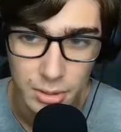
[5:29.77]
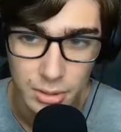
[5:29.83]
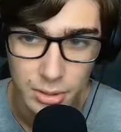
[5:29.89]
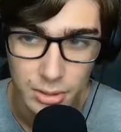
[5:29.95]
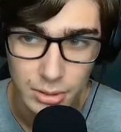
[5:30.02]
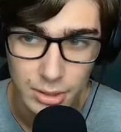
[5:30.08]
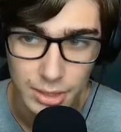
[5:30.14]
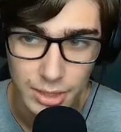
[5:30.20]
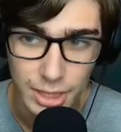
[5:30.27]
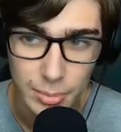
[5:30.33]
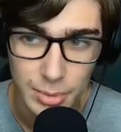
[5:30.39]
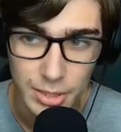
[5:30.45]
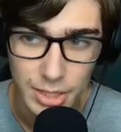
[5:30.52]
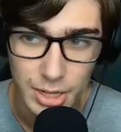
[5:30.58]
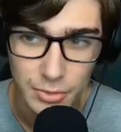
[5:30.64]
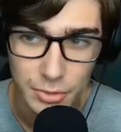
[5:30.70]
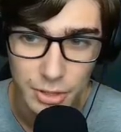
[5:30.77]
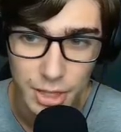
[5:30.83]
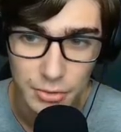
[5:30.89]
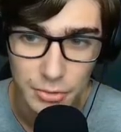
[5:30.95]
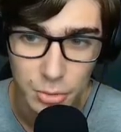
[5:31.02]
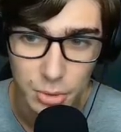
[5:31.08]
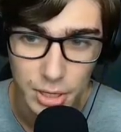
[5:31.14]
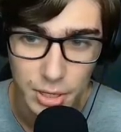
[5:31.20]
Alright, gotta be careful
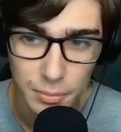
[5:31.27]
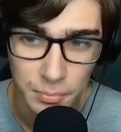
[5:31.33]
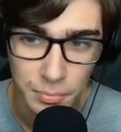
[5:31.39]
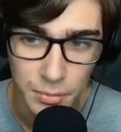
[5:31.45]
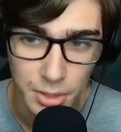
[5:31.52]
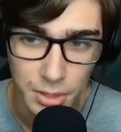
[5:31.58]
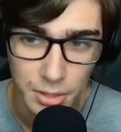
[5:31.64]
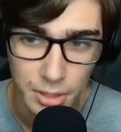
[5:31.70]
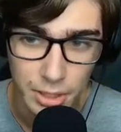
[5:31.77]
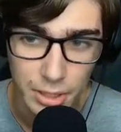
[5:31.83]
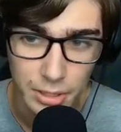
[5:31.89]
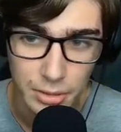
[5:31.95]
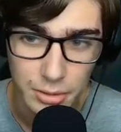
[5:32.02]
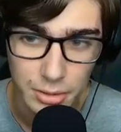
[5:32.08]
that forward air. Alright.